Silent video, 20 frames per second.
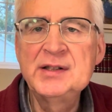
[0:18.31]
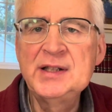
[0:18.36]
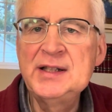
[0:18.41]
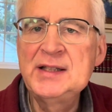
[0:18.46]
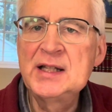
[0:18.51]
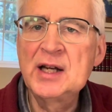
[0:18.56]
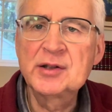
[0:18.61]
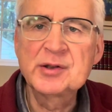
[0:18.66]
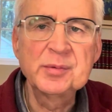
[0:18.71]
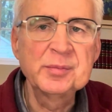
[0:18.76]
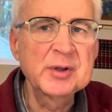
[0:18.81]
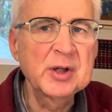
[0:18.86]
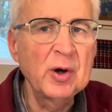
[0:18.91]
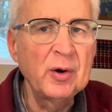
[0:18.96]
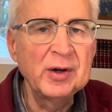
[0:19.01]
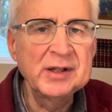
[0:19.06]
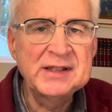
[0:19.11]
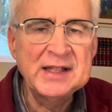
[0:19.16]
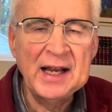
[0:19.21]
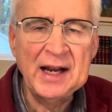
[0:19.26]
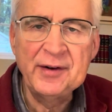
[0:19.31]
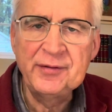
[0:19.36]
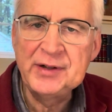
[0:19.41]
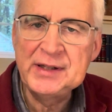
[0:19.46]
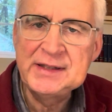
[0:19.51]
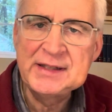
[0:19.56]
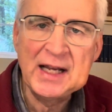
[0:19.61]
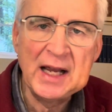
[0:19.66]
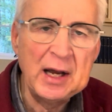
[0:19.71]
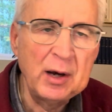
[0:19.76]
He tells them to go into every
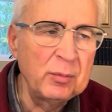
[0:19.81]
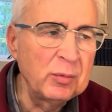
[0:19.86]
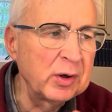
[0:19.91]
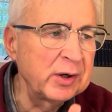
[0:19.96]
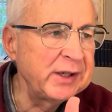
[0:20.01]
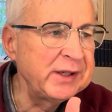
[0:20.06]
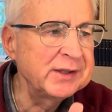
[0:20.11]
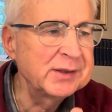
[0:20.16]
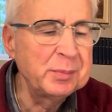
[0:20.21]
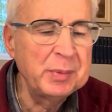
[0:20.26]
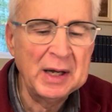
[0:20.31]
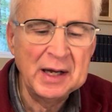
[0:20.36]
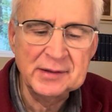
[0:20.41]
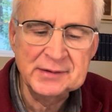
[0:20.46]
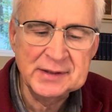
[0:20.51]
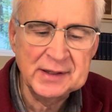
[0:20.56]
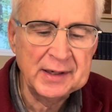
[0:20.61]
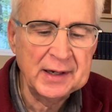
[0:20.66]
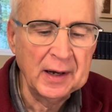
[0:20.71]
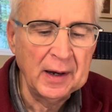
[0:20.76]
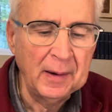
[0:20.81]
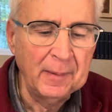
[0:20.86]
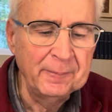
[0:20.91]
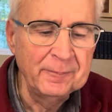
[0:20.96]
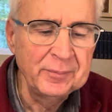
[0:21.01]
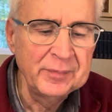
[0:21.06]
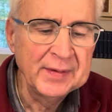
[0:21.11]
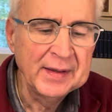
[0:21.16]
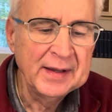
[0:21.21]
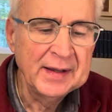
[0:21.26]
town where he's about to come.